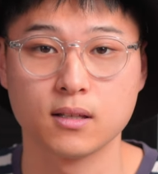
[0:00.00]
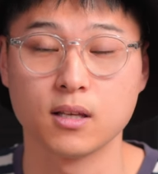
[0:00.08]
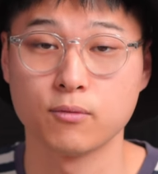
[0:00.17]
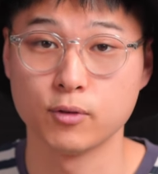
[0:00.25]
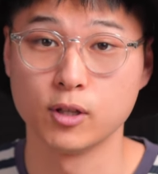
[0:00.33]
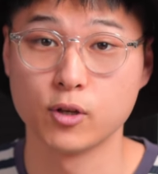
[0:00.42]

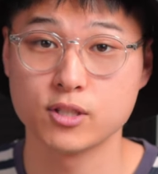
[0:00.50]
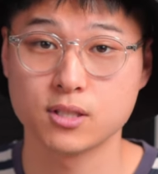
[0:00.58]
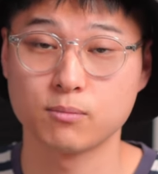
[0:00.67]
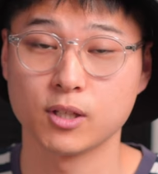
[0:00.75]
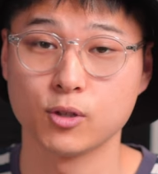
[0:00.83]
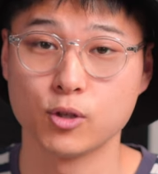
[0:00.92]
If you learned
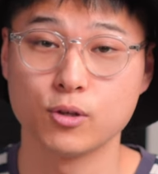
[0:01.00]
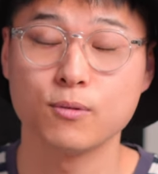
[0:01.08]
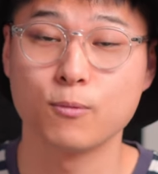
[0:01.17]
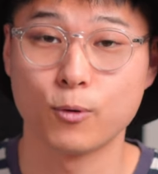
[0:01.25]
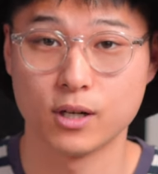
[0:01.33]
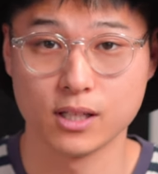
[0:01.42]
something new,
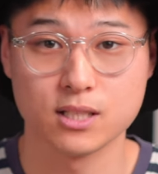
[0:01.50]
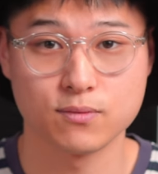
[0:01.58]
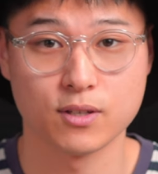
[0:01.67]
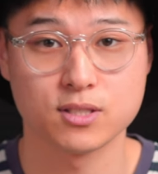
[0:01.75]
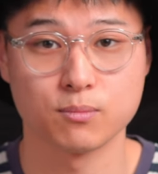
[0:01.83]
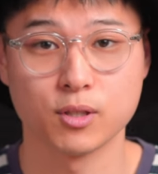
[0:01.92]
or at least
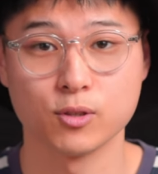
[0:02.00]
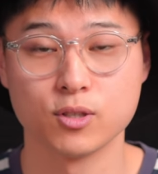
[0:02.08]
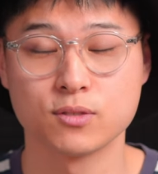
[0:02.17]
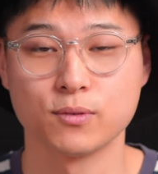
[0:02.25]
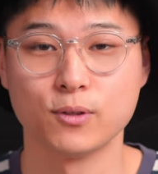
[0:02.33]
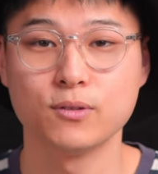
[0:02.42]
found something
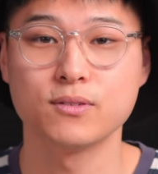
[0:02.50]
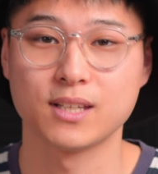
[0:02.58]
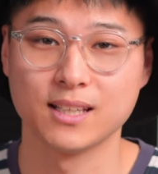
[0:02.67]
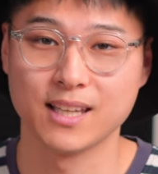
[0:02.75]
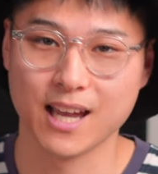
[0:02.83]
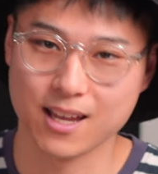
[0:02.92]
useful,
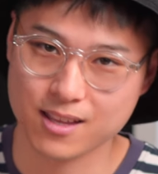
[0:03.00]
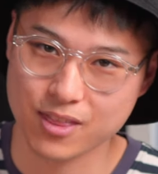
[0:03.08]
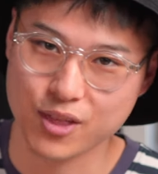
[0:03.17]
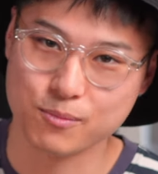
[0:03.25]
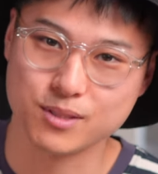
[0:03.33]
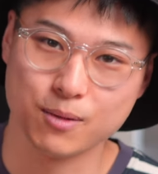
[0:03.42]
then yay,
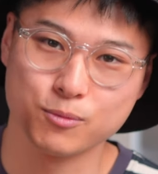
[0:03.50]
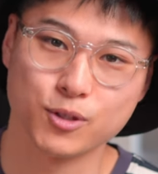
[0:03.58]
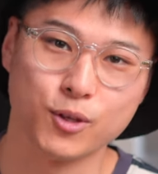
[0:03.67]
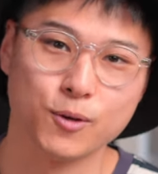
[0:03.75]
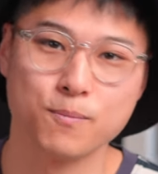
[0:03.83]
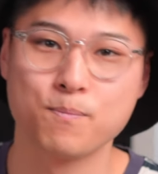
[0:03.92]
thumbs up to
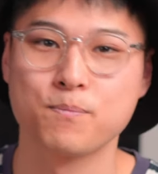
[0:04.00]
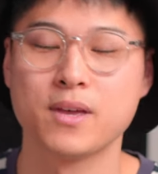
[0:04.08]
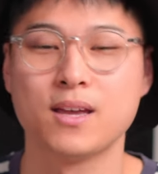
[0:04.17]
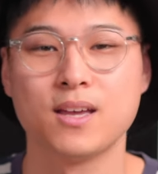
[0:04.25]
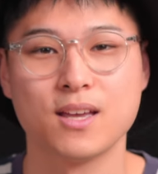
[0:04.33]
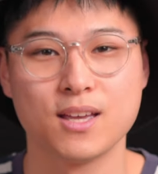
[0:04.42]
you.
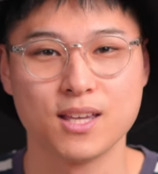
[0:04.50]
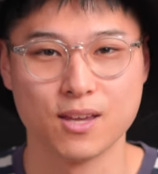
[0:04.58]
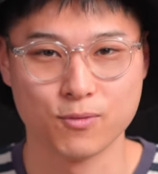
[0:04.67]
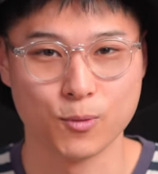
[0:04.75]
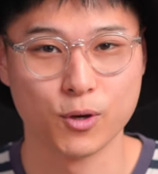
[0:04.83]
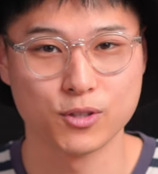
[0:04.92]

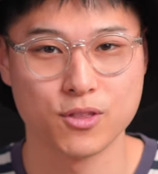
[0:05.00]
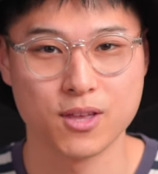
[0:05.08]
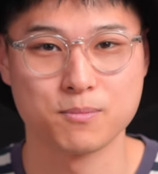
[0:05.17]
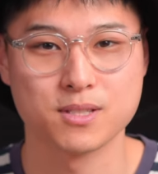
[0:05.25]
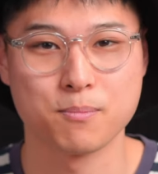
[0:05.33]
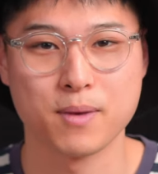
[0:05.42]
If you want a
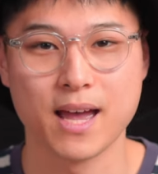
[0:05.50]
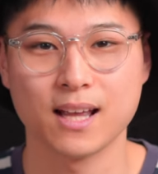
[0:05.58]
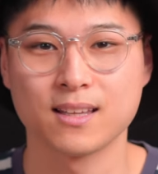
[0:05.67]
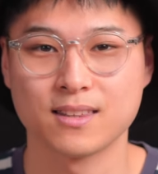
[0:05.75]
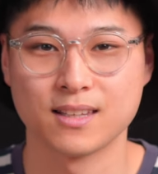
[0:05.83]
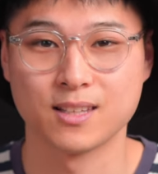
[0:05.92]
thumbs up
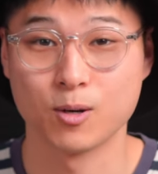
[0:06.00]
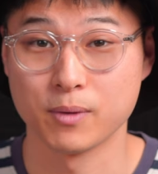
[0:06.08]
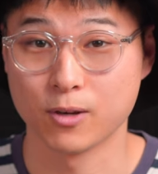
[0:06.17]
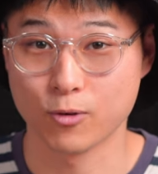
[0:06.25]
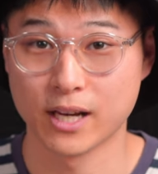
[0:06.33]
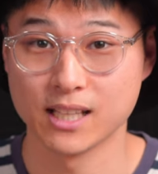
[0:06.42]
back, then that will be
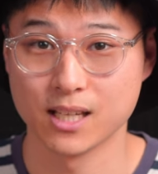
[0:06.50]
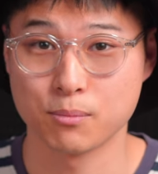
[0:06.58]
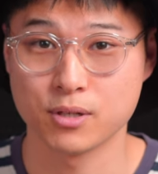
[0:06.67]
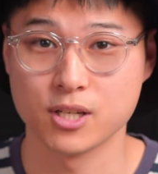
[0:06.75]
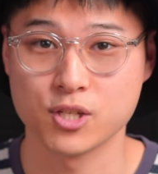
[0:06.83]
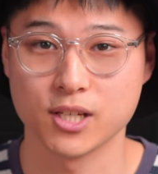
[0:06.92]
greatly
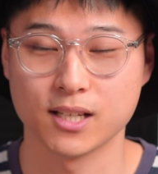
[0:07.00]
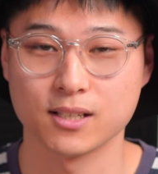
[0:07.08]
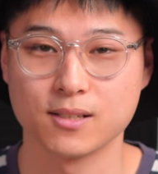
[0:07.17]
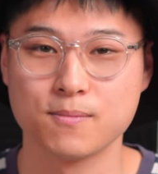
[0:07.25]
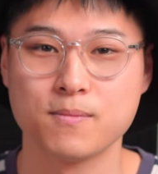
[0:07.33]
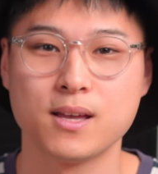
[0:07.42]

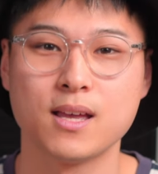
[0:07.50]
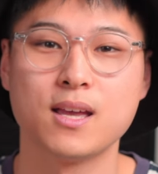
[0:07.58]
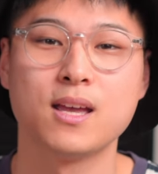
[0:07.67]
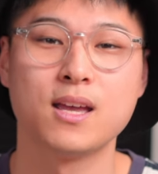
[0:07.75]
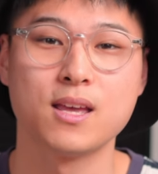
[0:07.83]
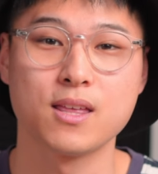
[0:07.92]
appreciated.
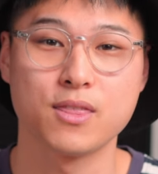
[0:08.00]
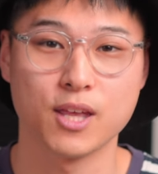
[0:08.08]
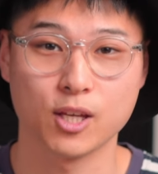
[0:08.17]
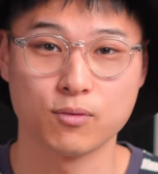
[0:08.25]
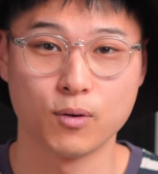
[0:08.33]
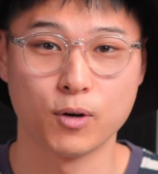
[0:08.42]

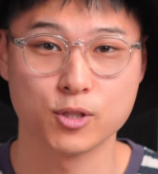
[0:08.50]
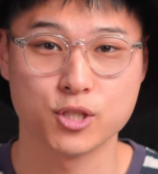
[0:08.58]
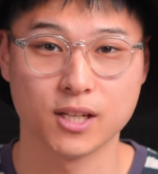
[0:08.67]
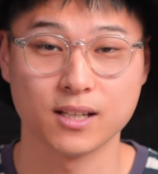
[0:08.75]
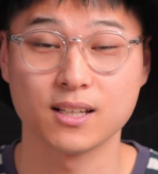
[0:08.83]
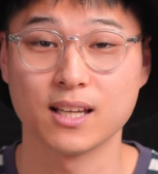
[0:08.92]
Thank you for
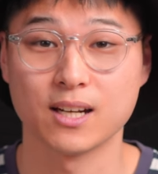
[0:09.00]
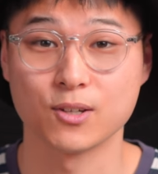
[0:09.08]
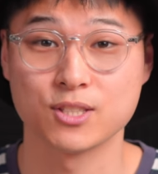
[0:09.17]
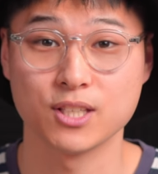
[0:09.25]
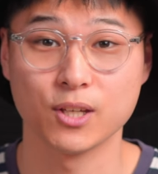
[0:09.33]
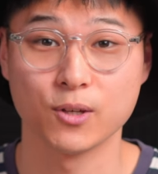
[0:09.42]
watching, and
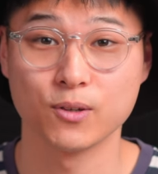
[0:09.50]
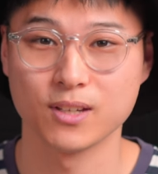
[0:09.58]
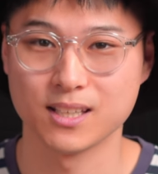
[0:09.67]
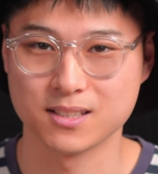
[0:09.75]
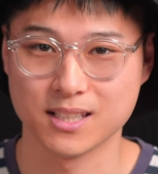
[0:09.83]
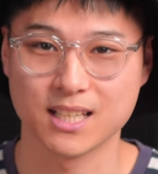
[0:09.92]
I'll see you
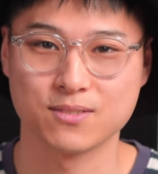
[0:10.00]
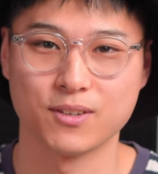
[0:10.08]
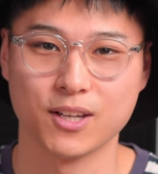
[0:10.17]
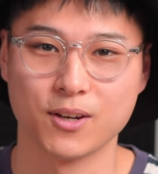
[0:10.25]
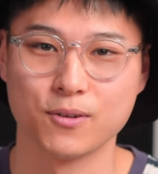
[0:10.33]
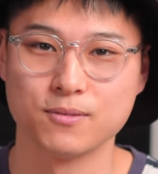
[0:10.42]
in the next
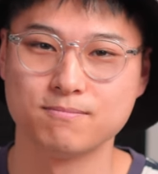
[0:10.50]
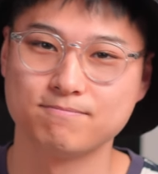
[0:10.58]
video.